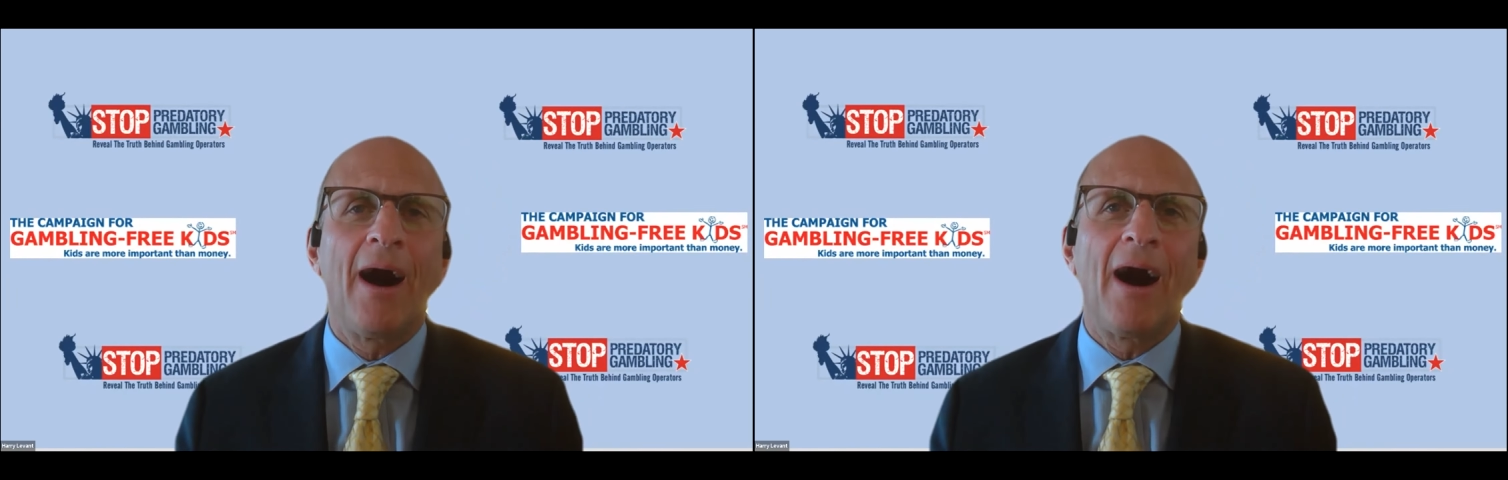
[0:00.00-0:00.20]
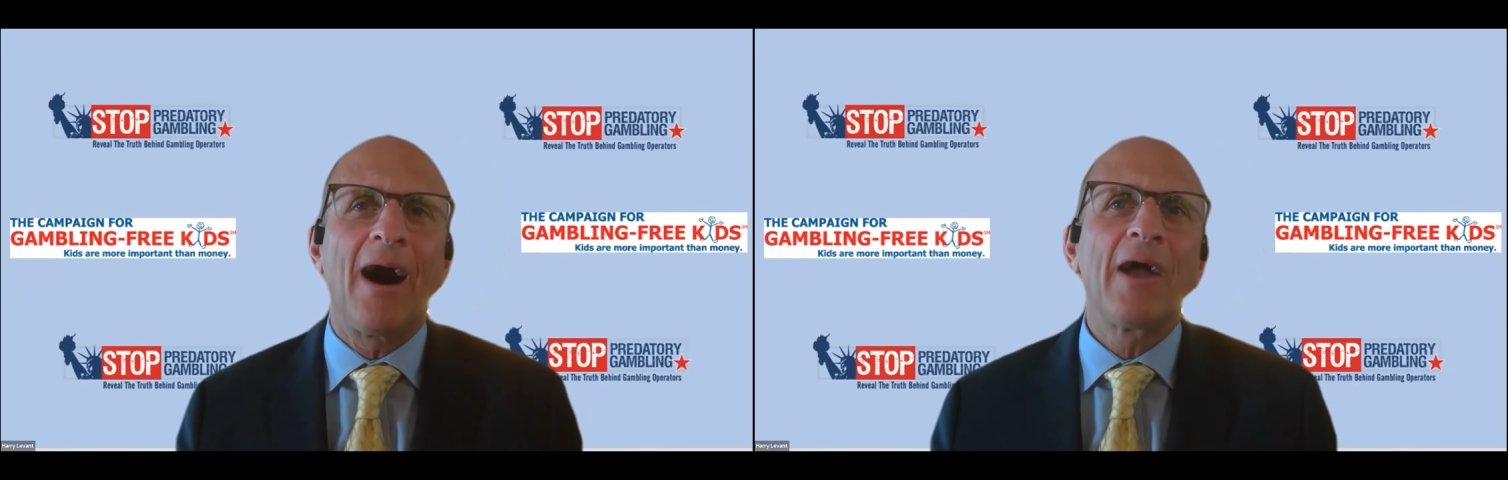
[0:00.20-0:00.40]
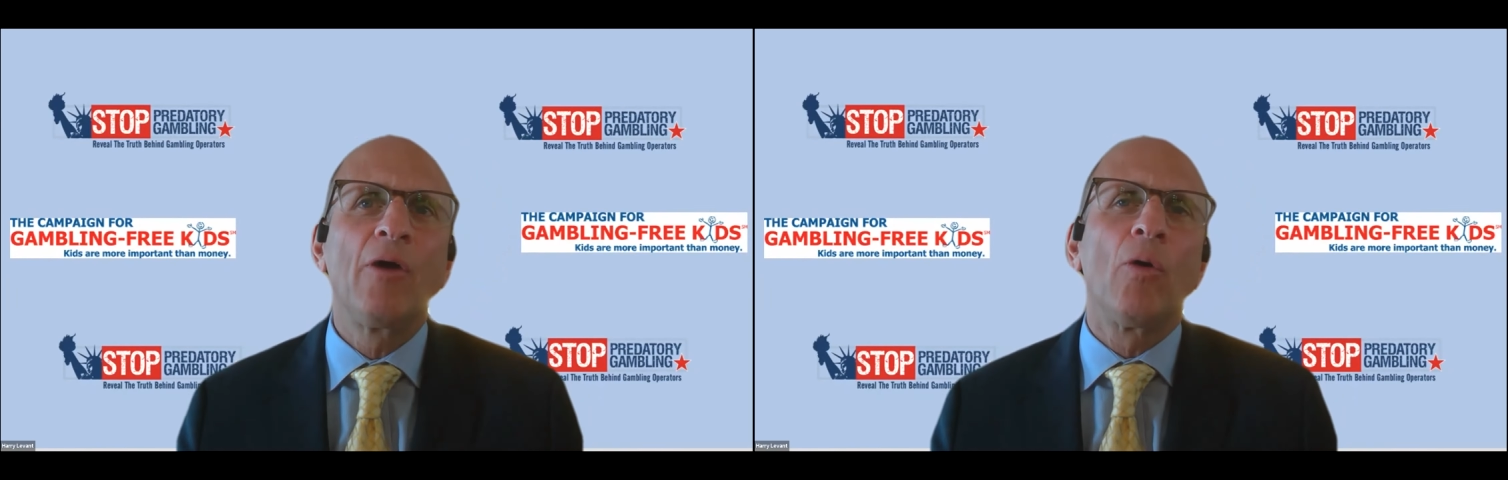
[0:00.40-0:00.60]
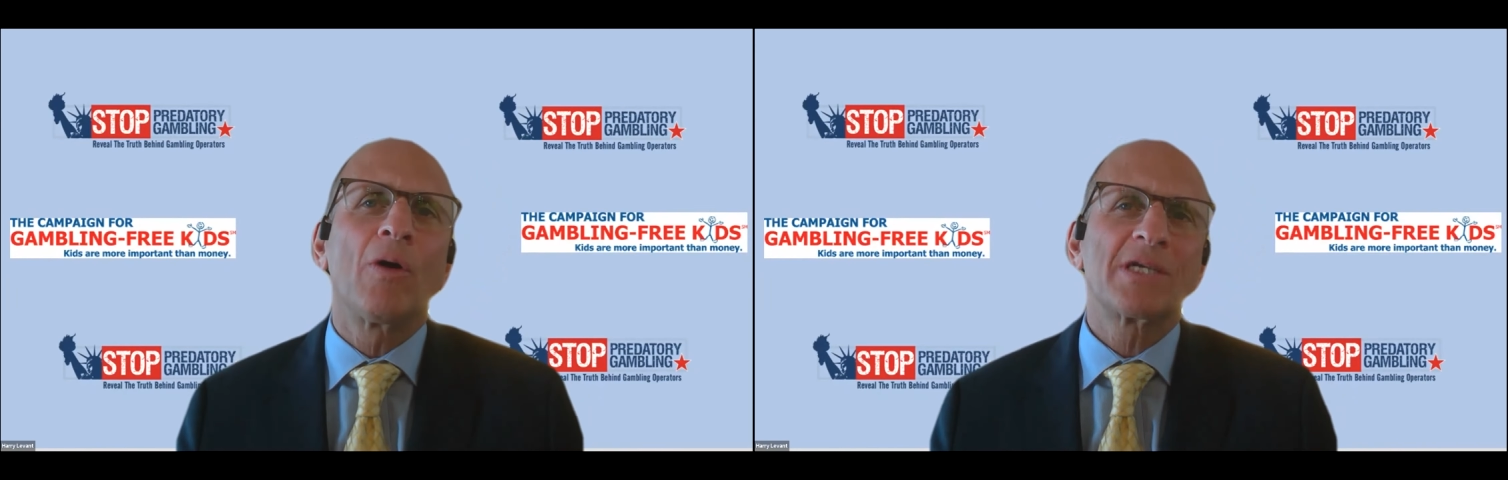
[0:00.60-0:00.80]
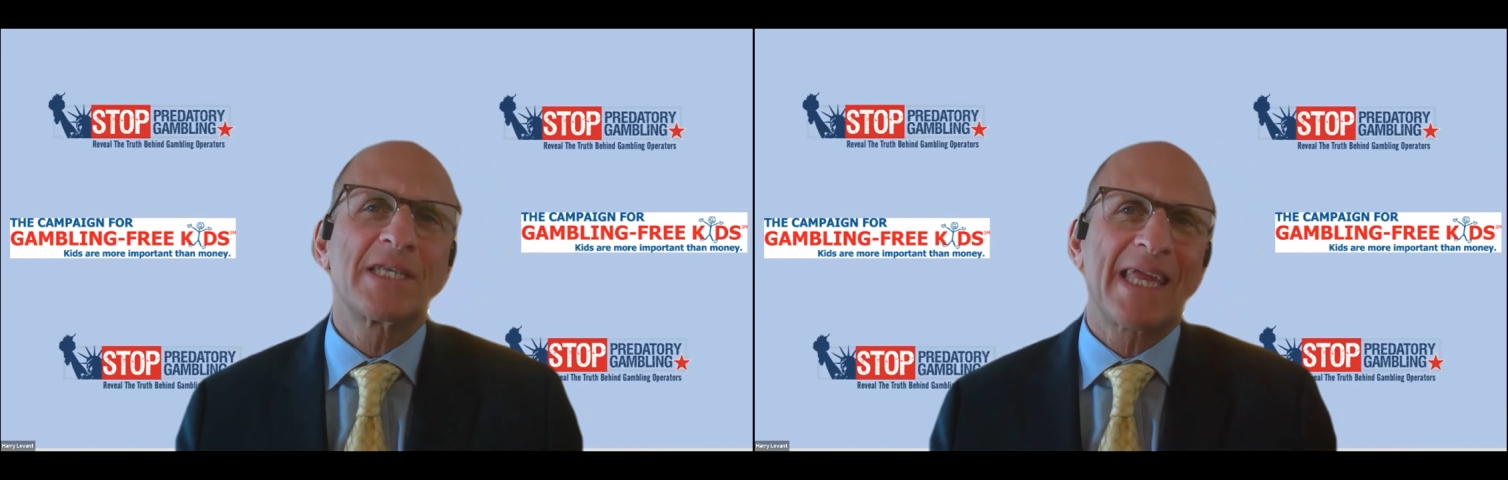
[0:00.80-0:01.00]
I
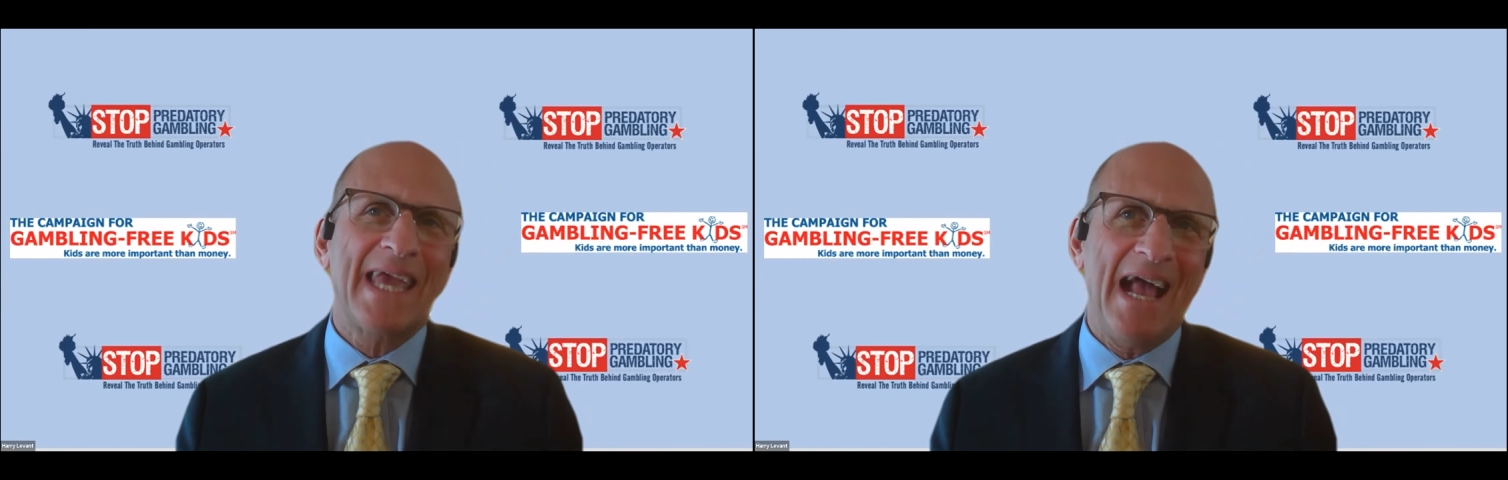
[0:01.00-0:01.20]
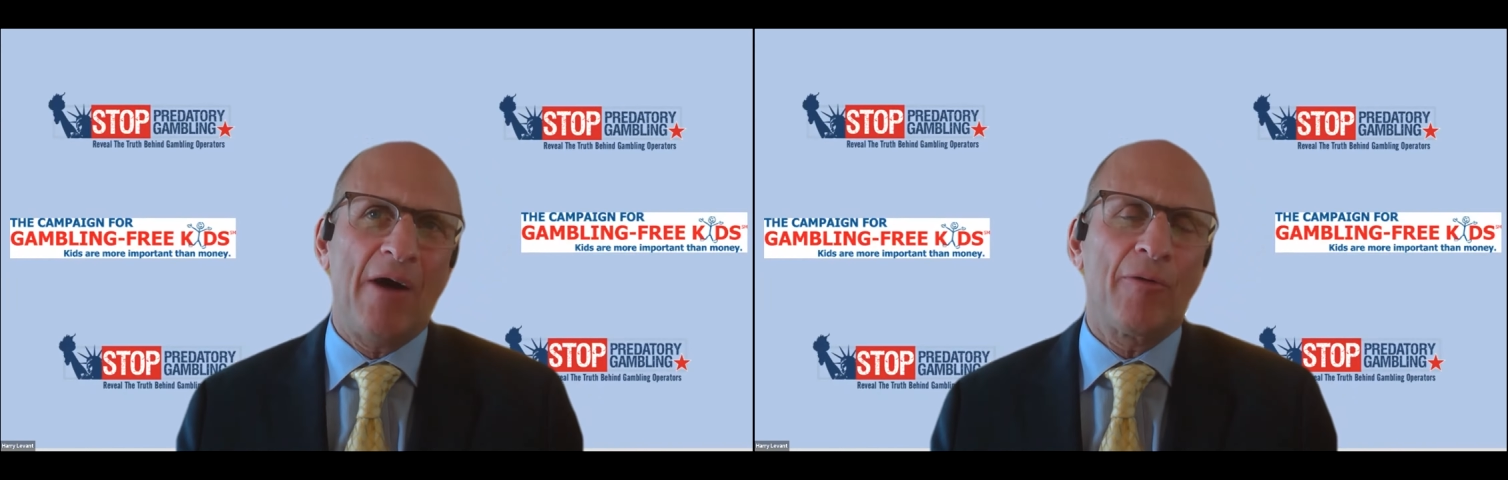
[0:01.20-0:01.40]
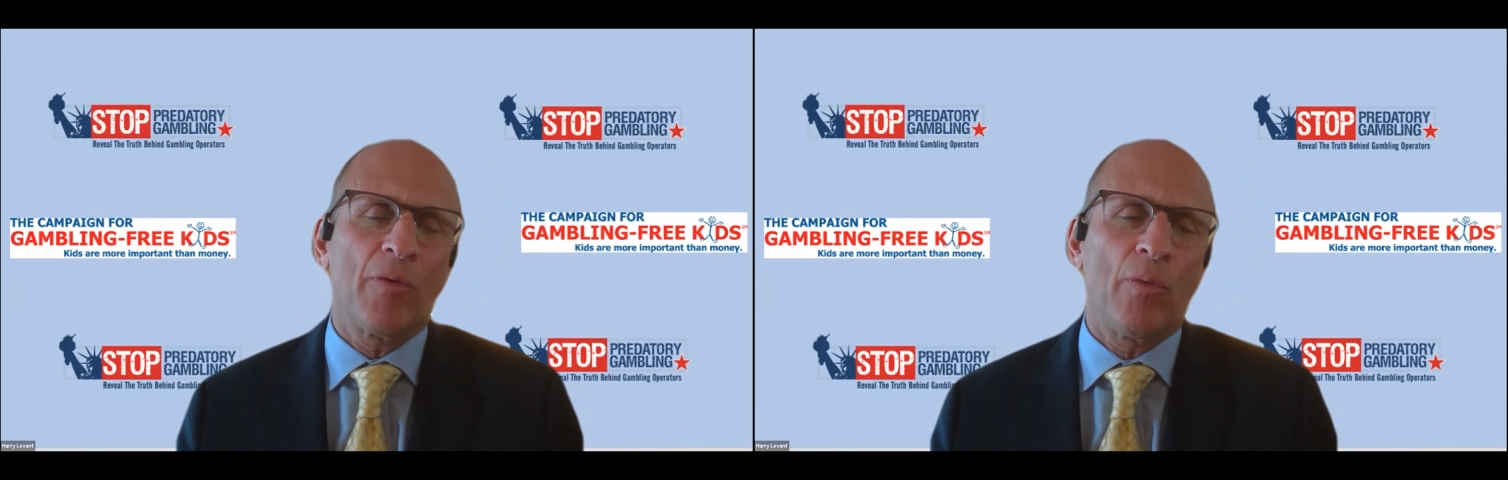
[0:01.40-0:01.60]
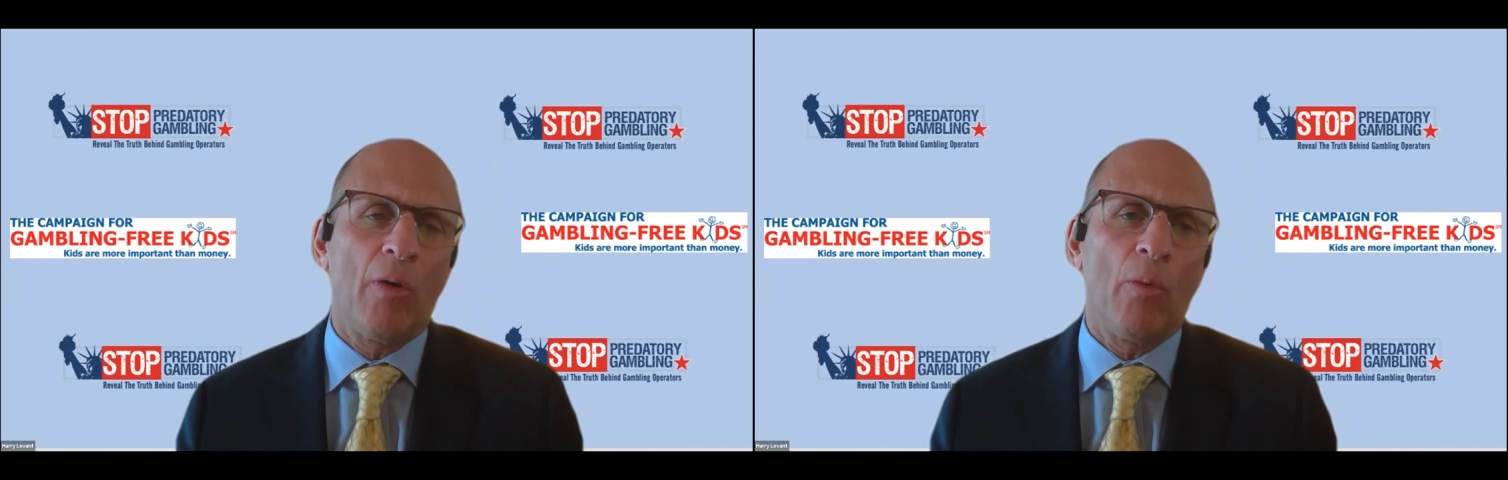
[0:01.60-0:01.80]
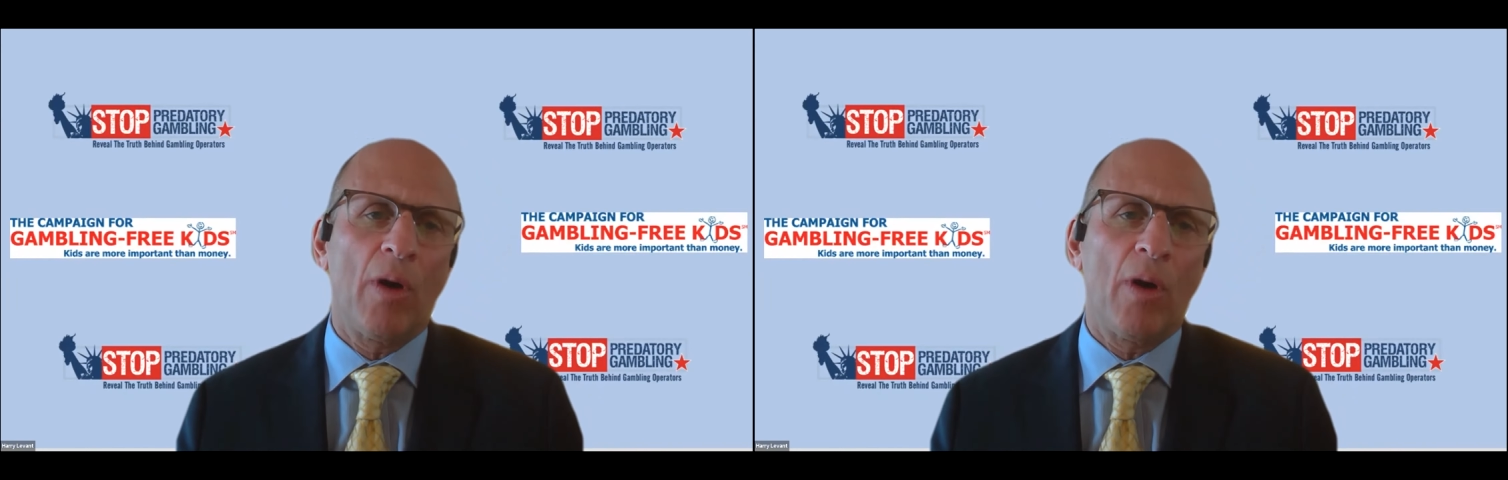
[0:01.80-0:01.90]
lost count while